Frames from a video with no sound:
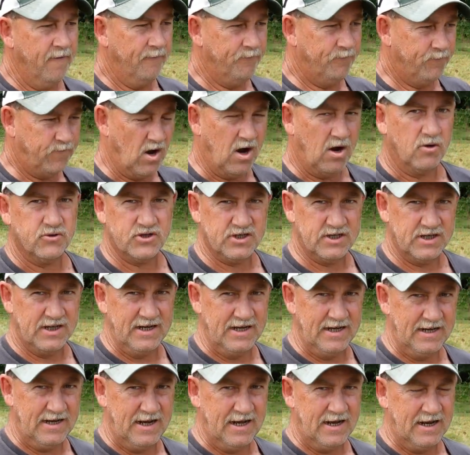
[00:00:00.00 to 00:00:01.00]
Frost
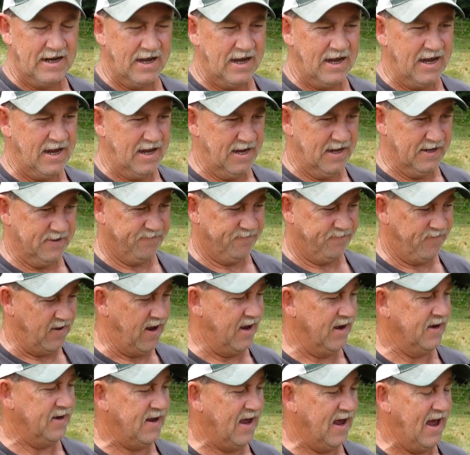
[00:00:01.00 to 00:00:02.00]
seeding is
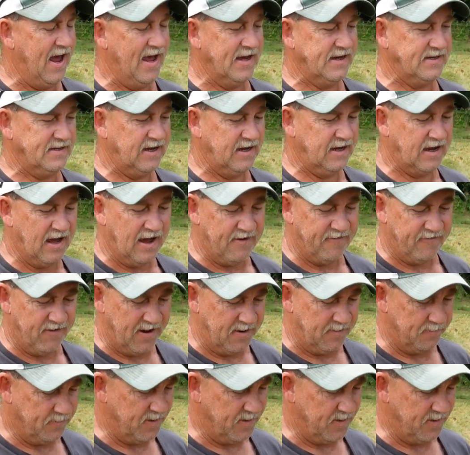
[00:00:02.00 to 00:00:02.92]
fantastic. I've had